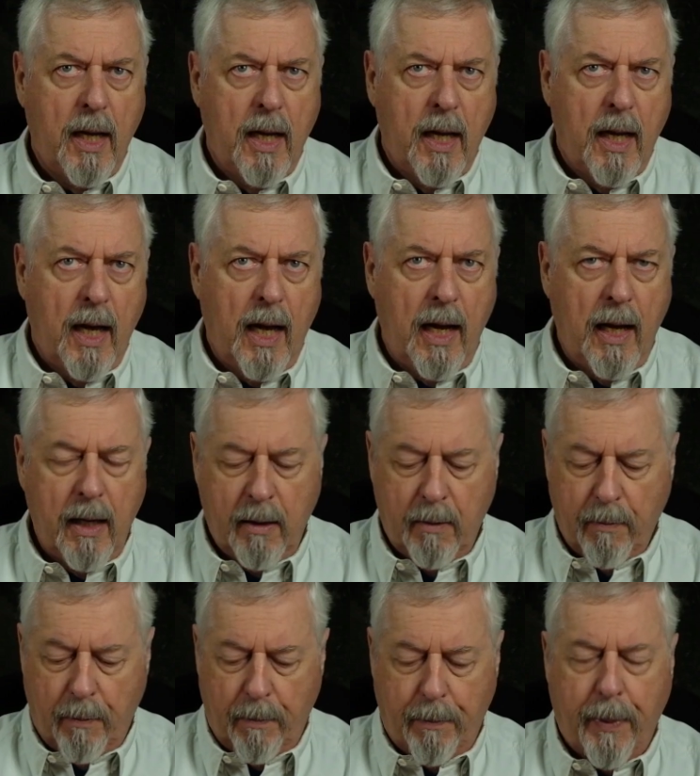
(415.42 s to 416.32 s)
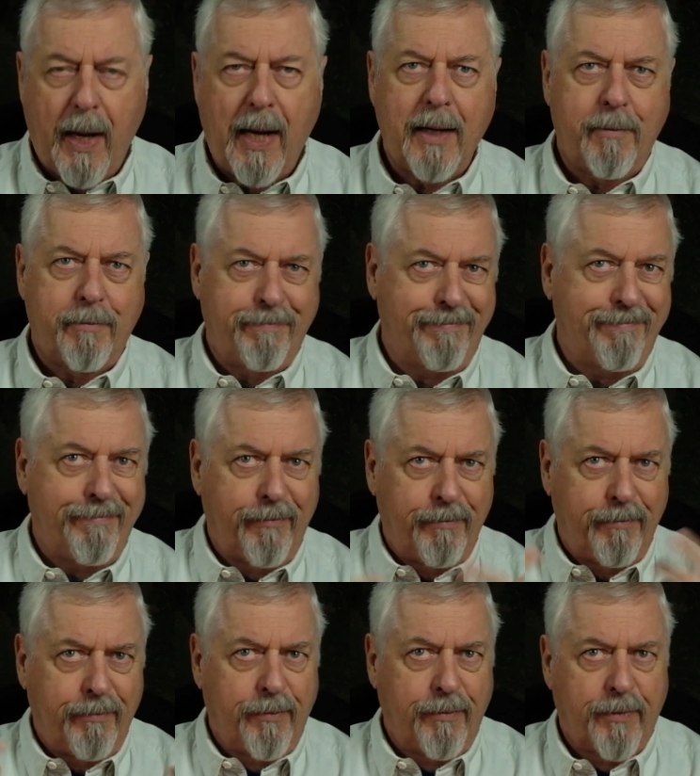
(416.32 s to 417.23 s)
But
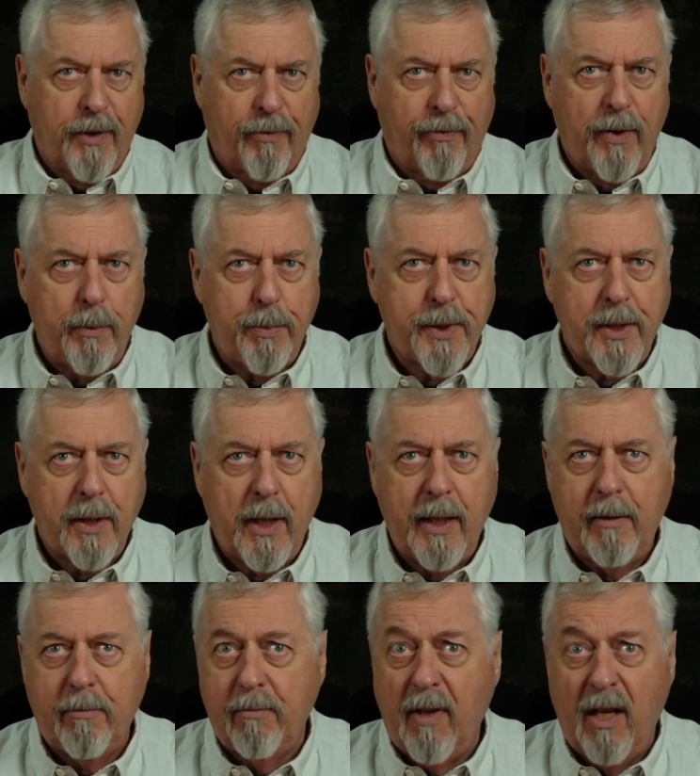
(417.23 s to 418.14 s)
the flip side,